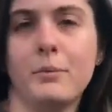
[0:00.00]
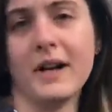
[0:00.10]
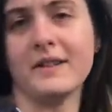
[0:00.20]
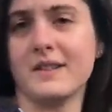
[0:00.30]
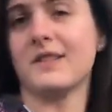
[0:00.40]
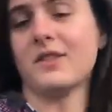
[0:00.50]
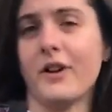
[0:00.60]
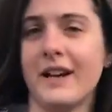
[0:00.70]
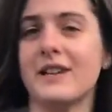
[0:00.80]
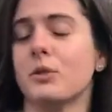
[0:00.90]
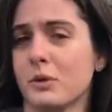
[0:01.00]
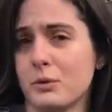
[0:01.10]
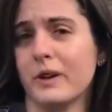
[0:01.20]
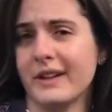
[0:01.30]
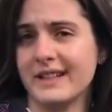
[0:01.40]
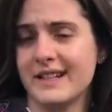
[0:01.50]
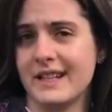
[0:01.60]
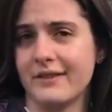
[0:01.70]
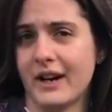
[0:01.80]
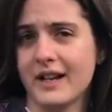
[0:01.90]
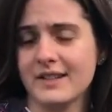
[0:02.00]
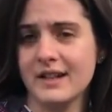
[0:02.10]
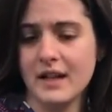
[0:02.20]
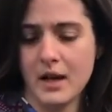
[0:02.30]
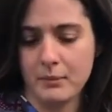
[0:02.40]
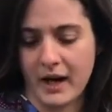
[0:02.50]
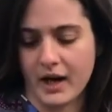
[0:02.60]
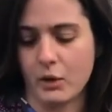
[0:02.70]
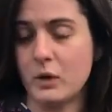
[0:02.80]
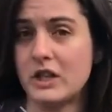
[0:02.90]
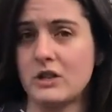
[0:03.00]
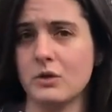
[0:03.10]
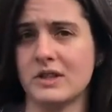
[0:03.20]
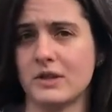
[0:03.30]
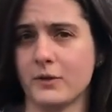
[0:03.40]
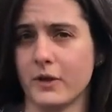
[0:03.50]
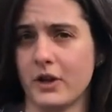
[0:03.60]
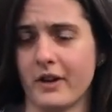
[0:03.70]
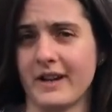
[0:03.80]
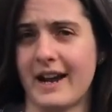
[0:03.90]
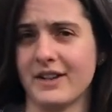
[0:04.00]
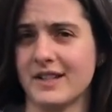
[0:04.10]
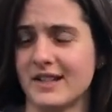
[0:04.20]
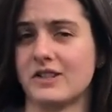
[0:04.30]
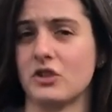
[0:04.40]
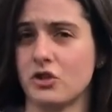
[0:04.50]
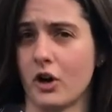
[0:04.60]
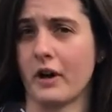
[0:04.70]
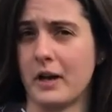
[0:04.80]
but this is all Hazel was willing to give us. But we can use this for urinalysis as a starting